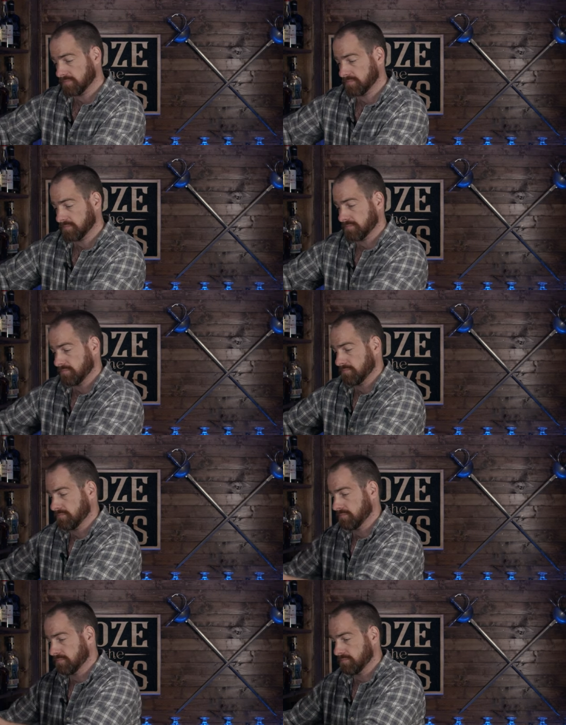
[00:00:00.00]

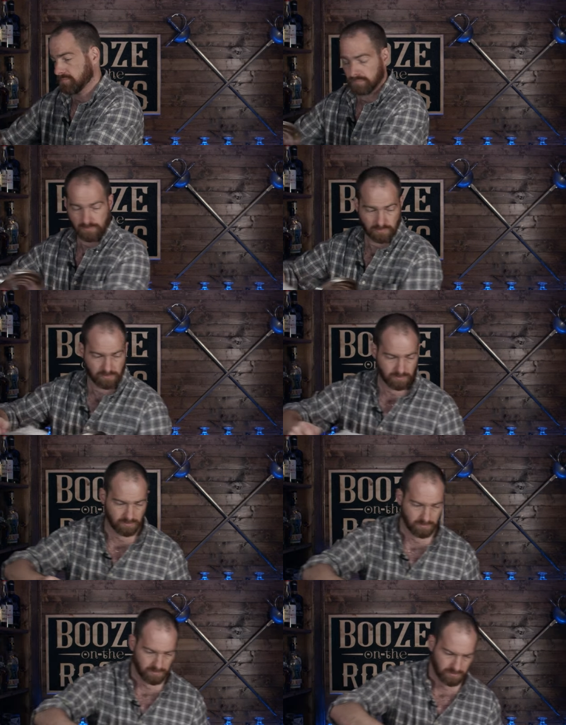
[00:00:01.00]

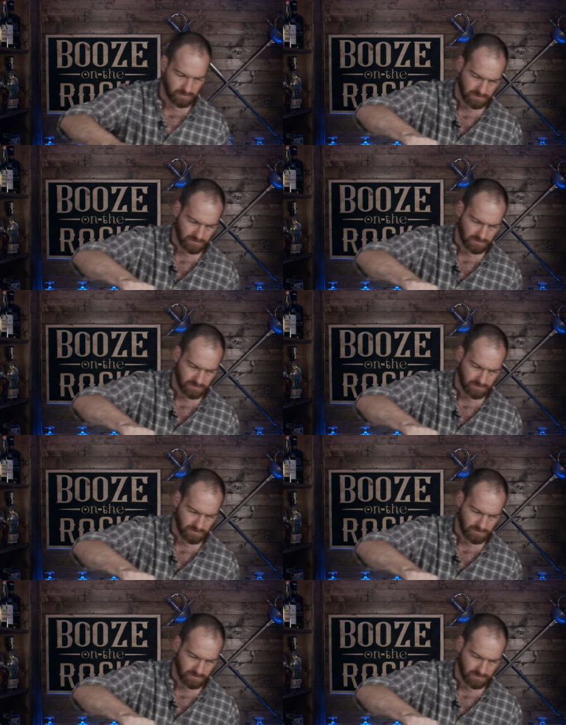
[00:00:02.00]
(no one is talking)